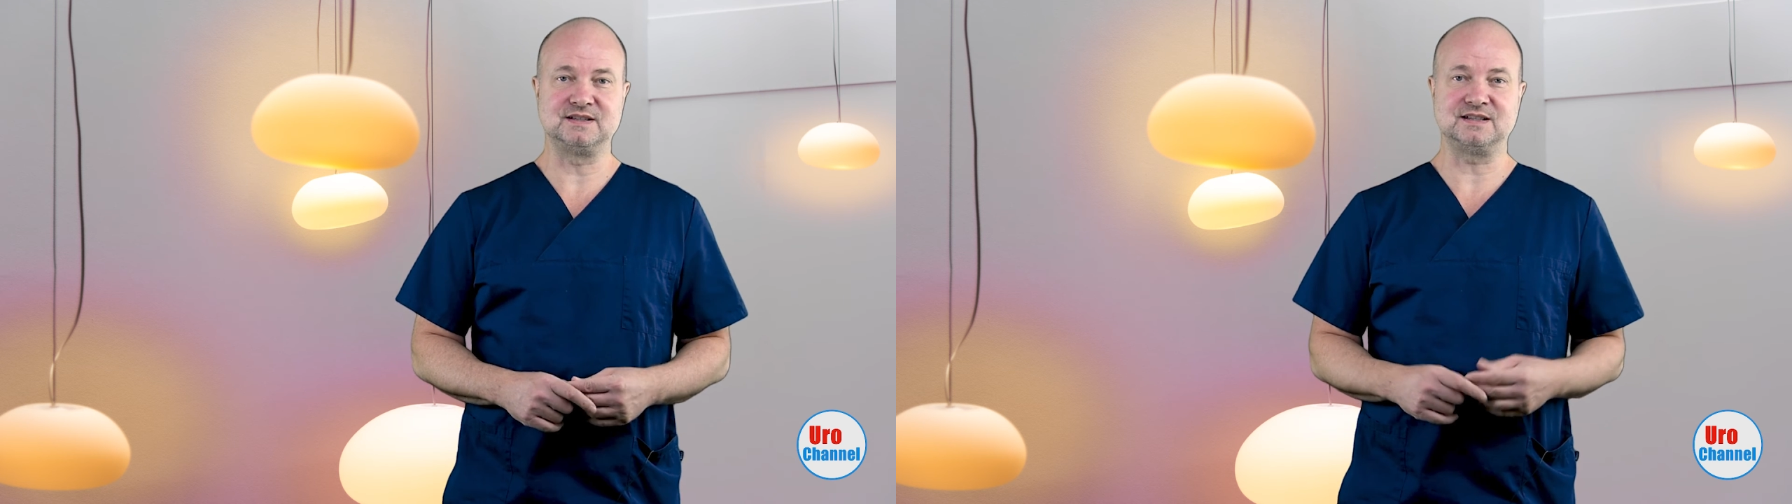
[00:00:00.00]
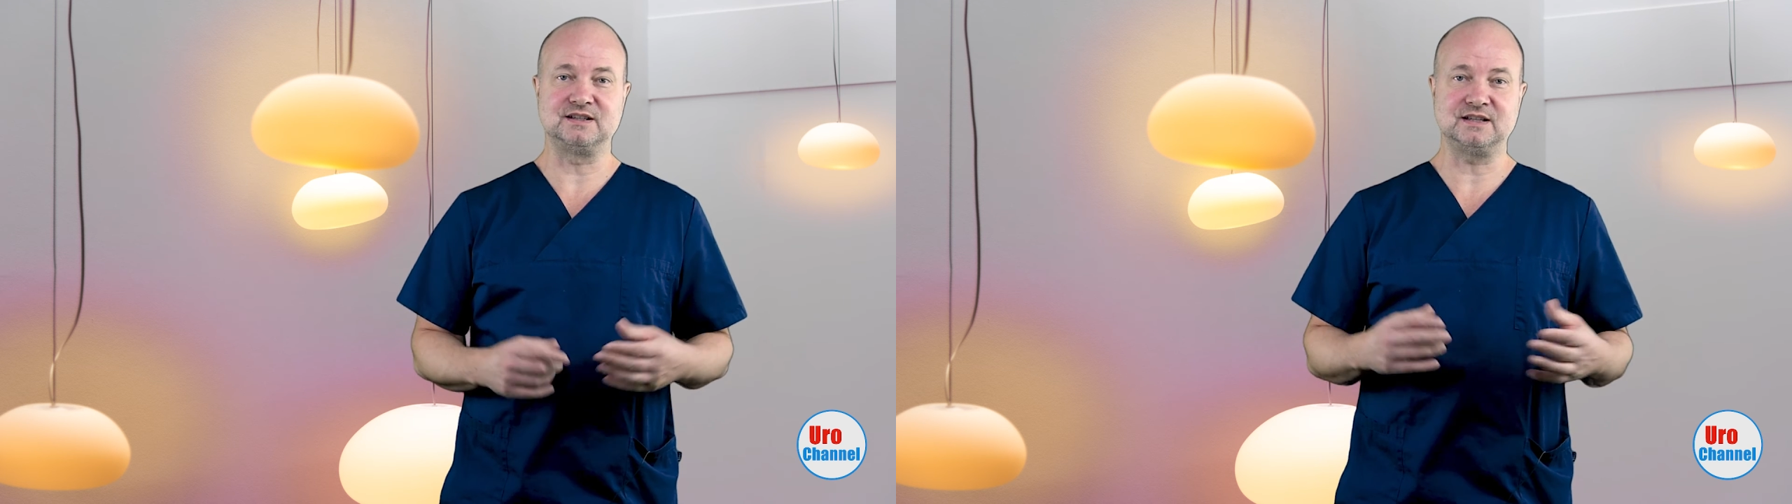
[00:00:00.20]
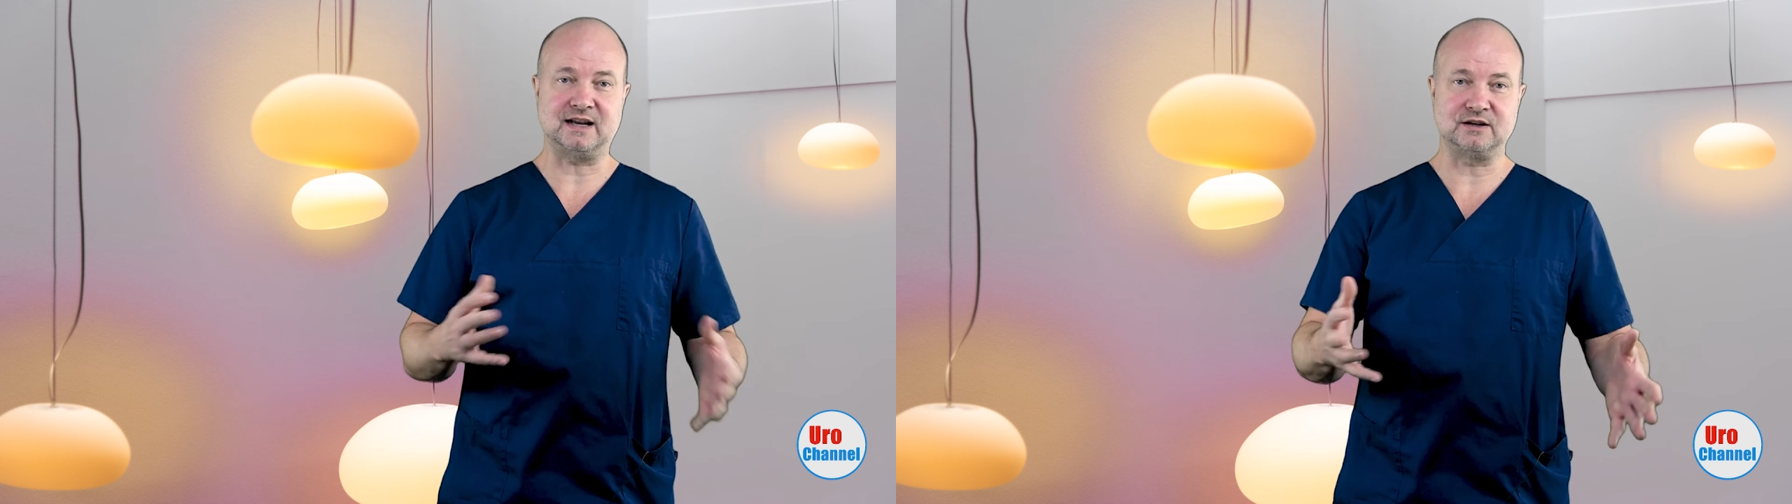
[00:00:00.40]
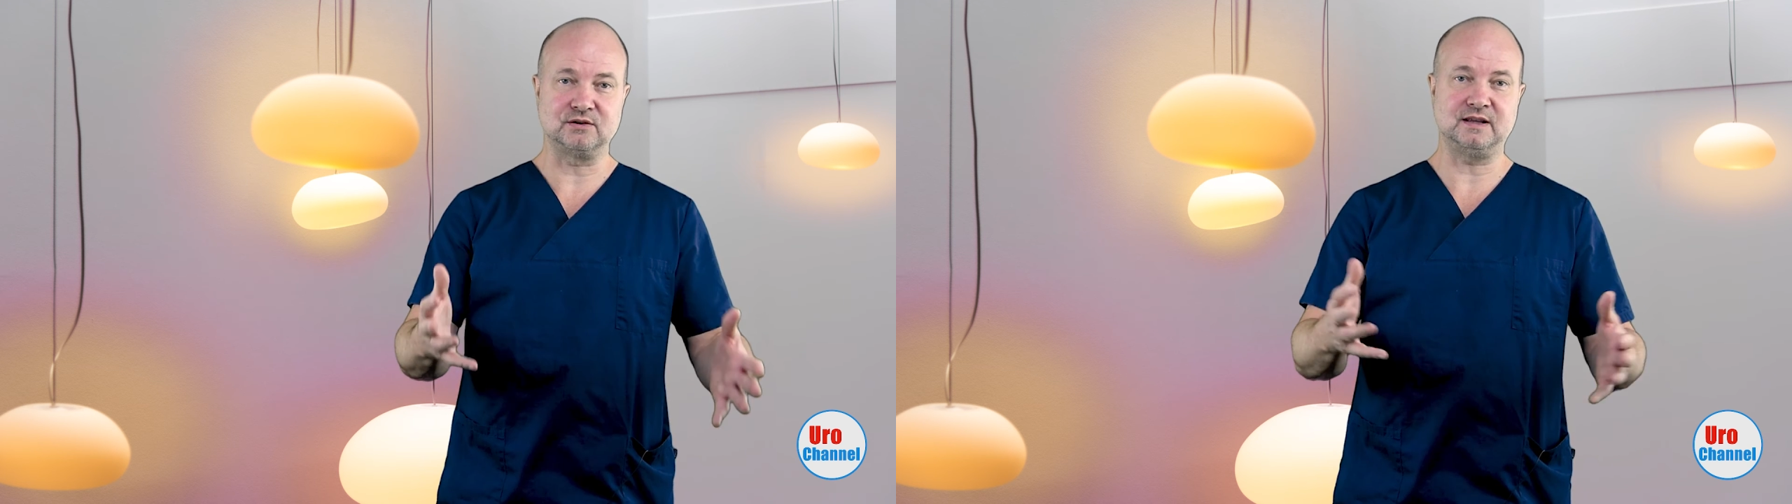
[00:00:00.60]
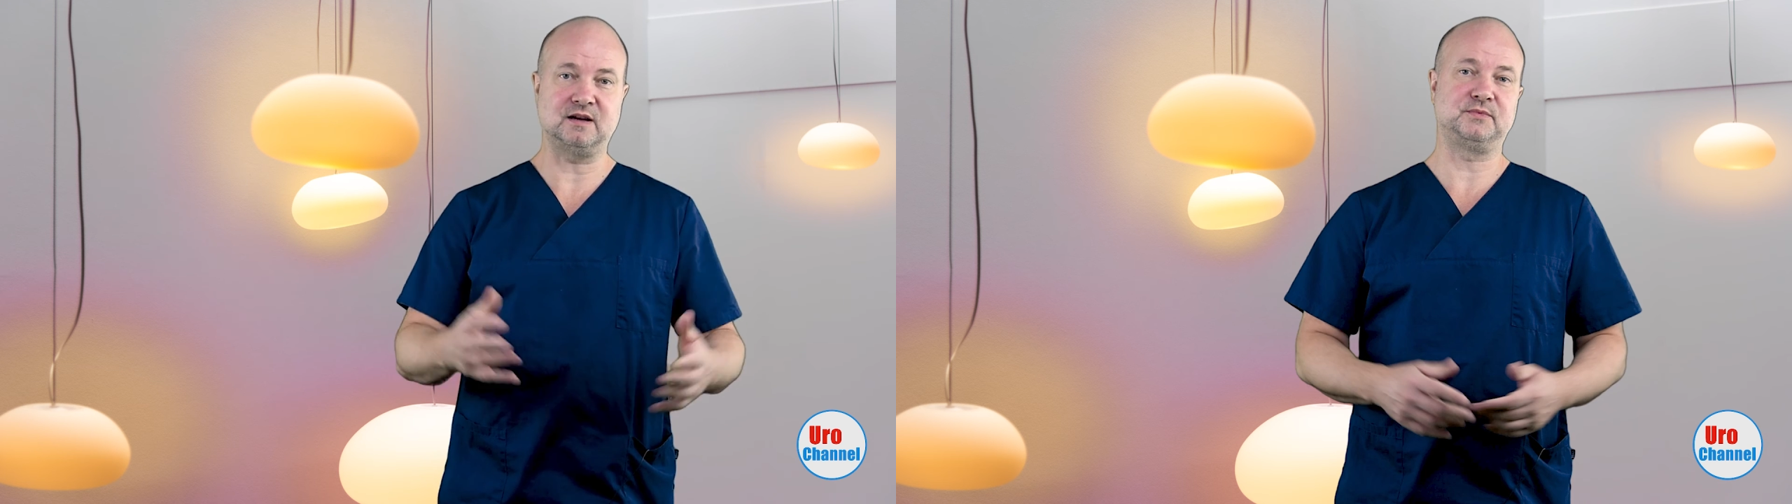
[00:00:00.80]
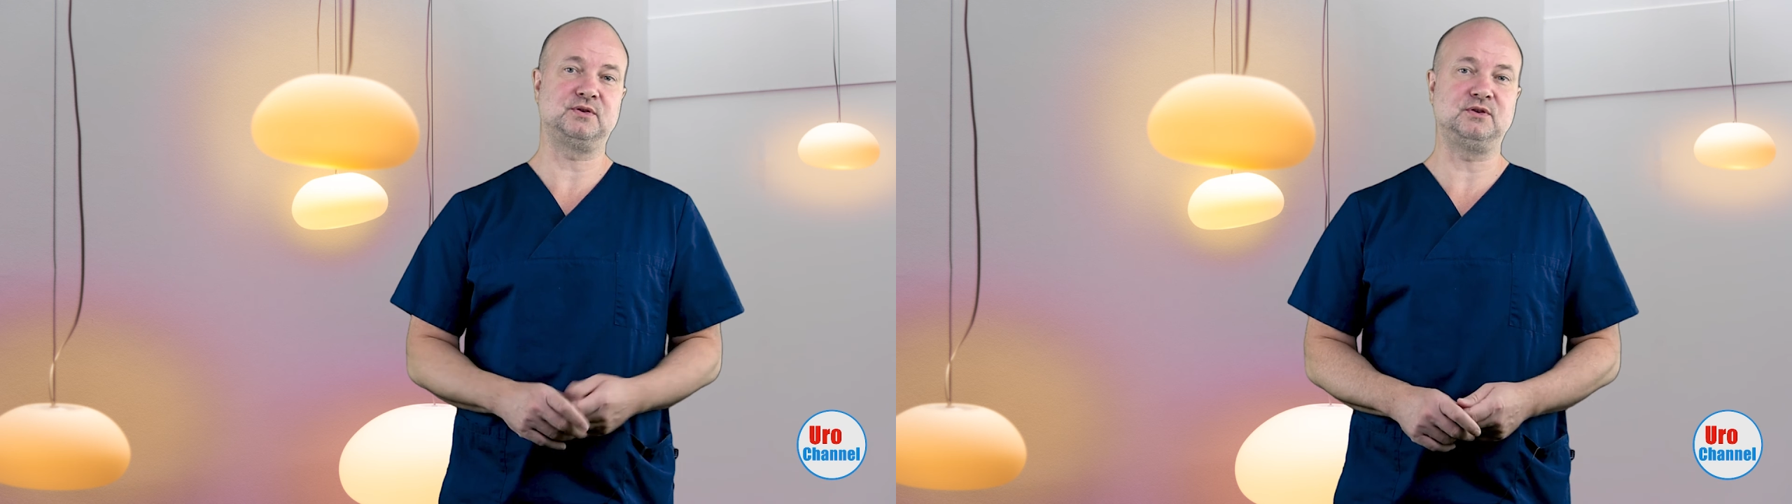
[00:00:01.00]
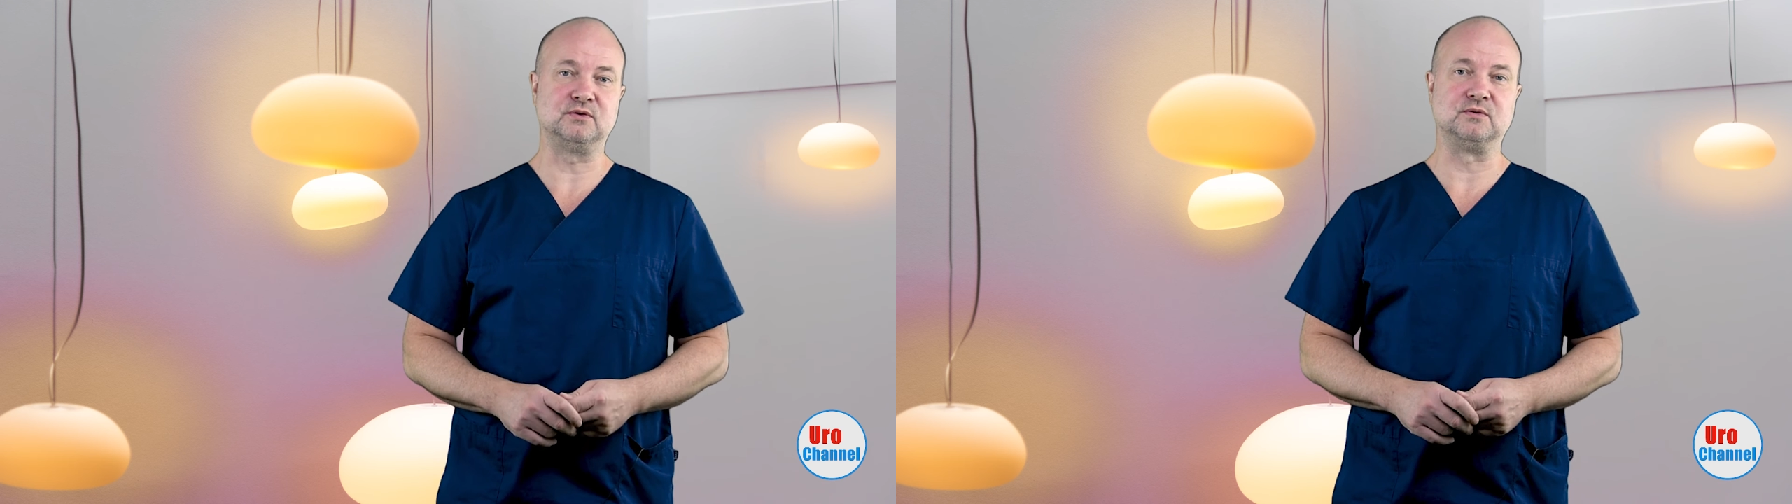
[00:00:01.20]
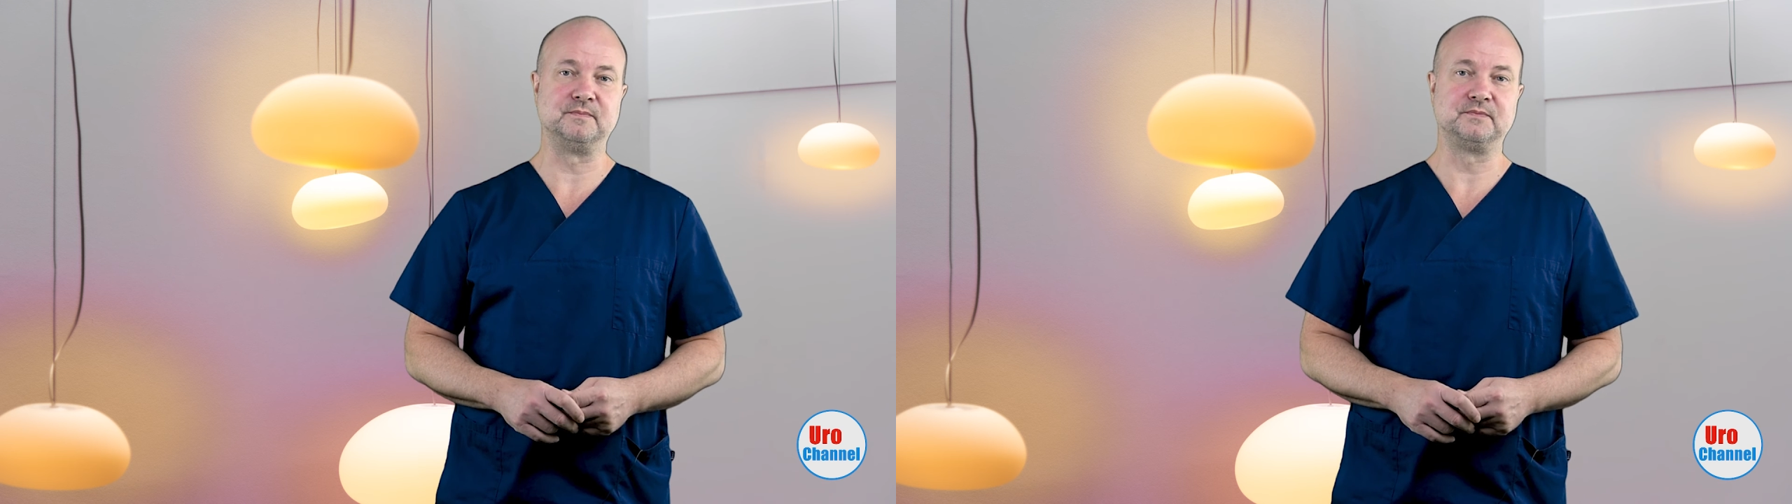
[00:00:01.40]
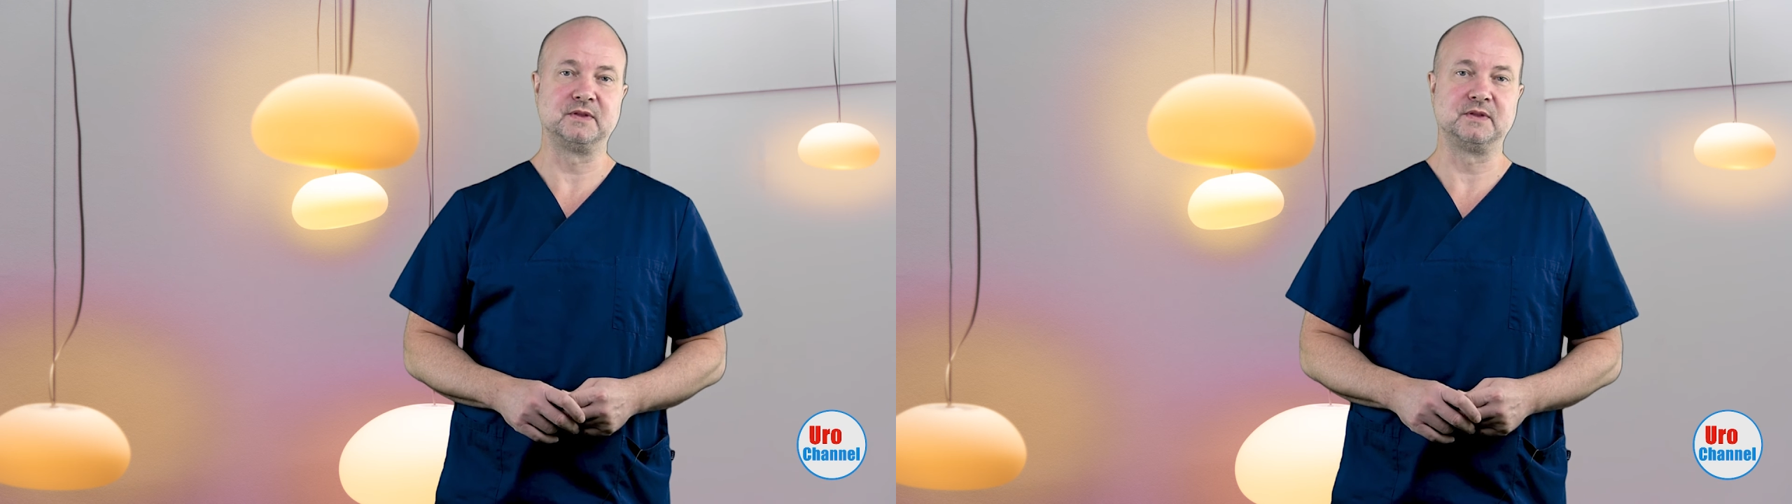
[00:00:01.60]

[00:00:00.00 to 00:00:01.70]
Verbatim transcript: is entirely up to you.